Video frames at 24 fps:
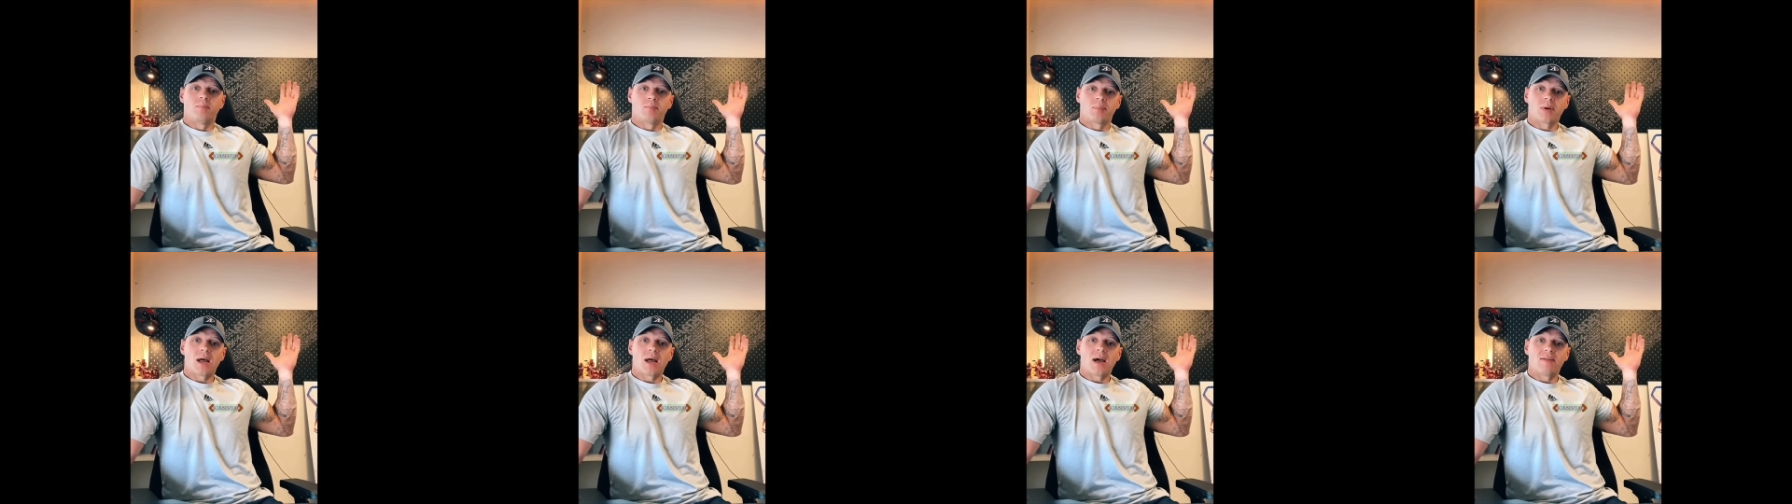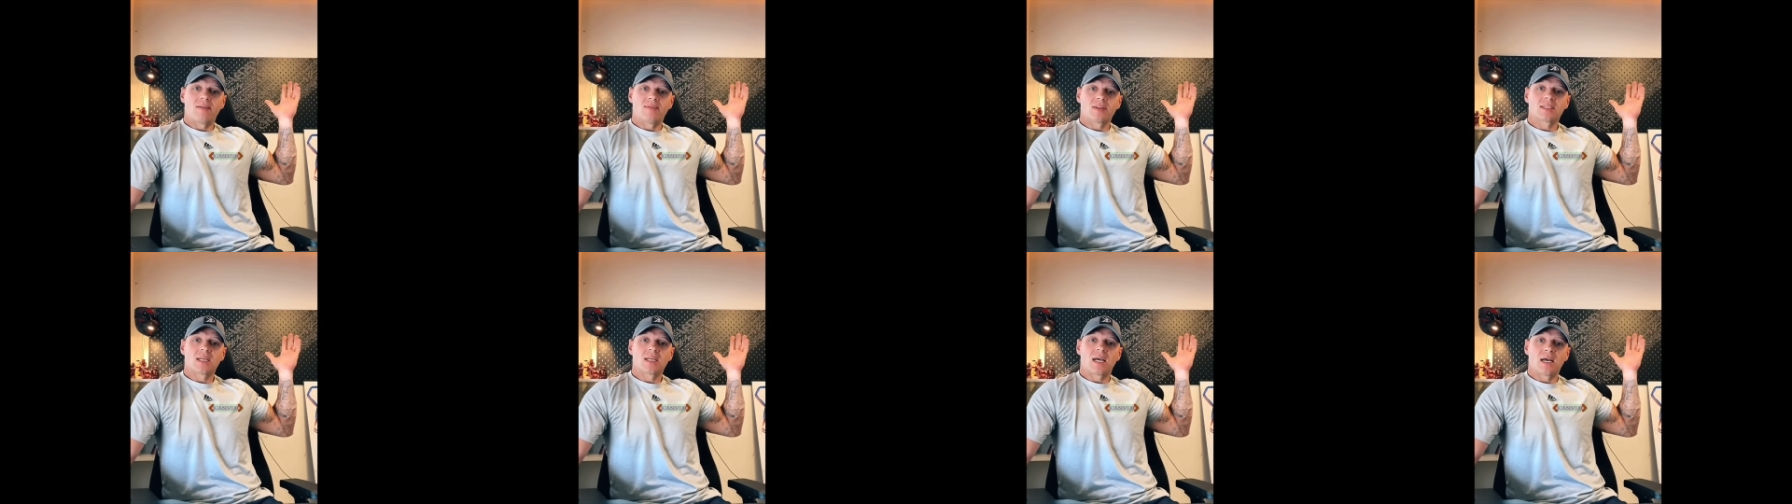
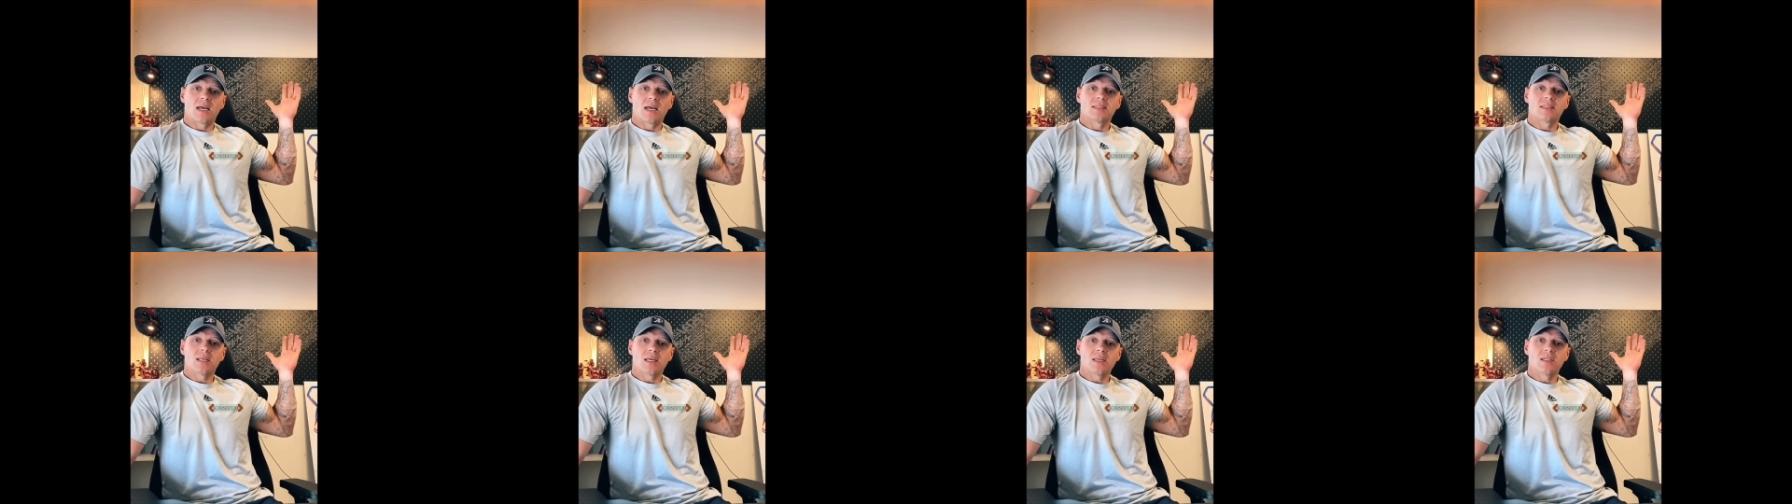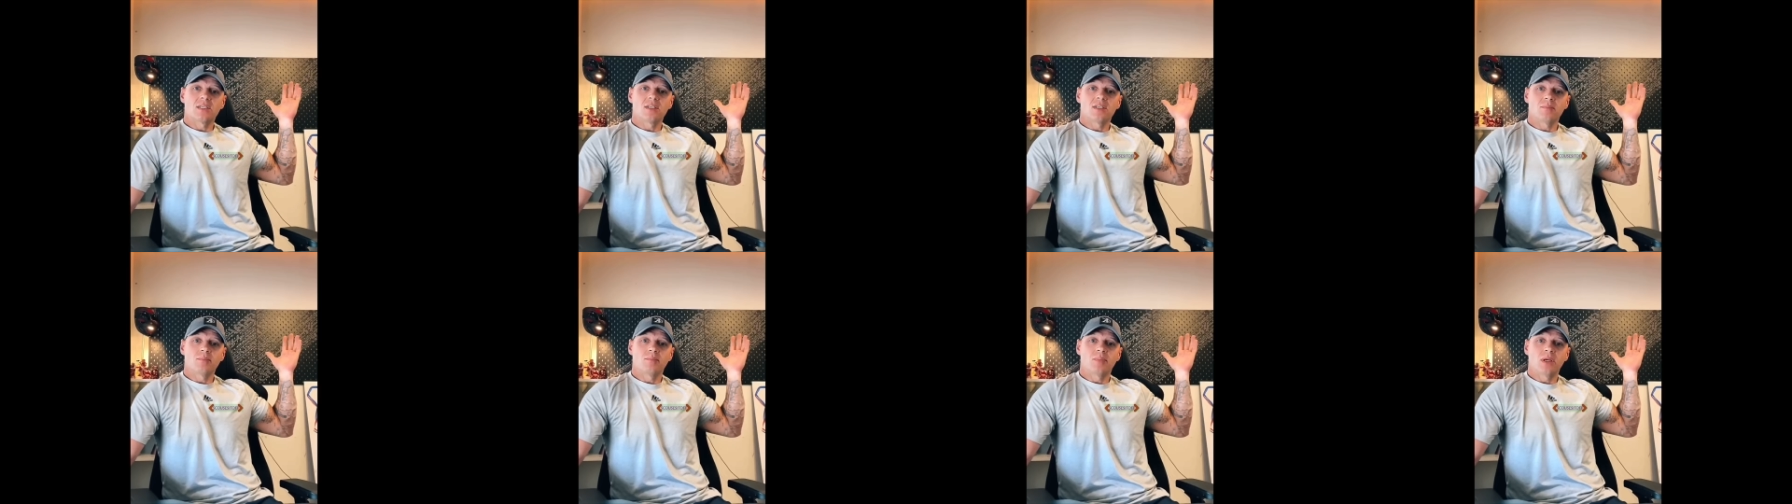
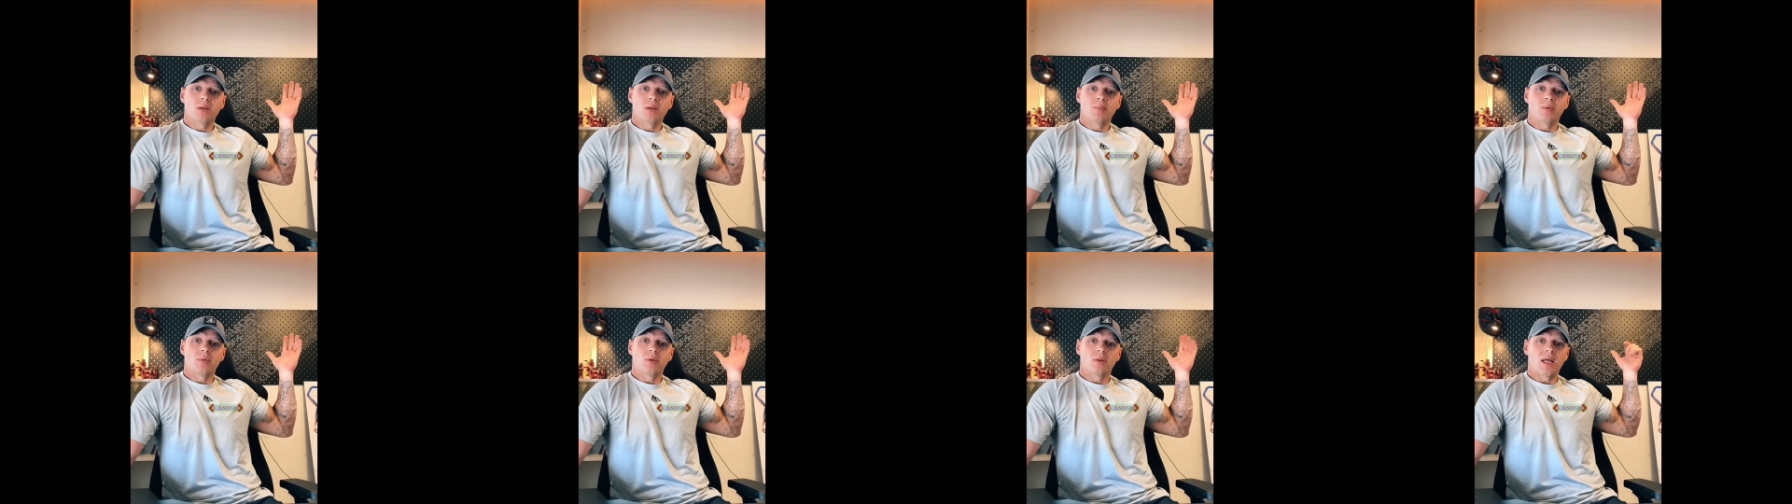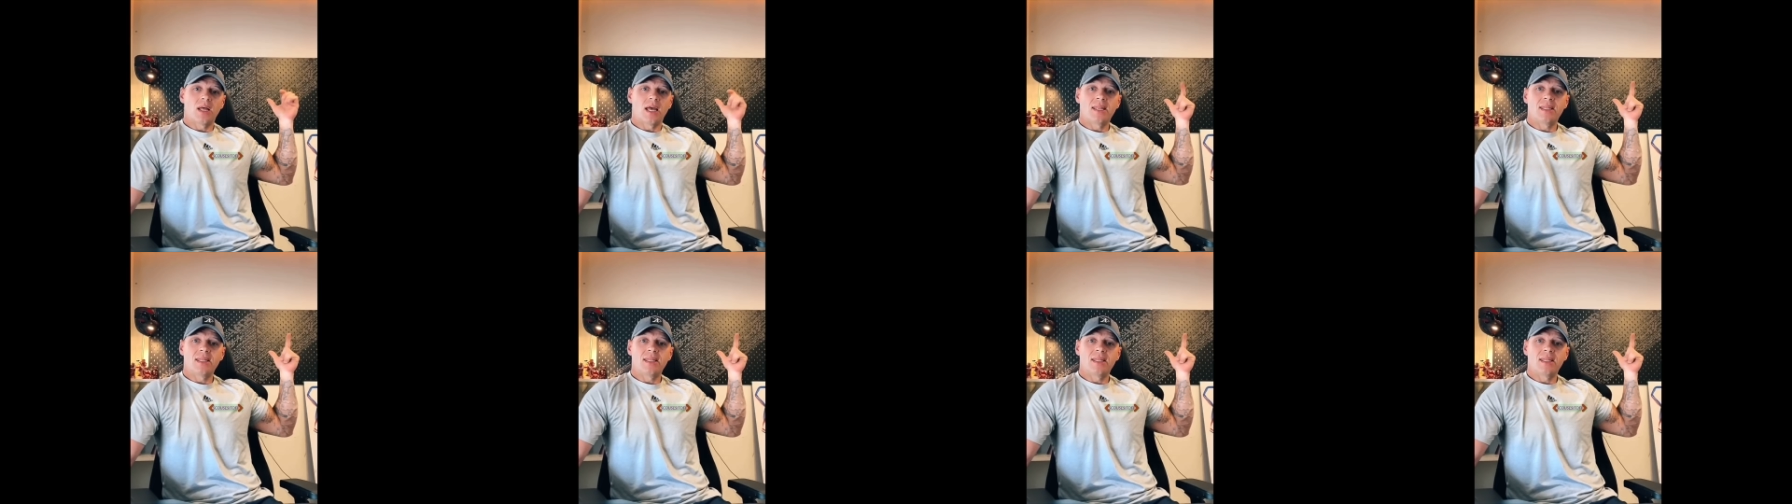privatisation people.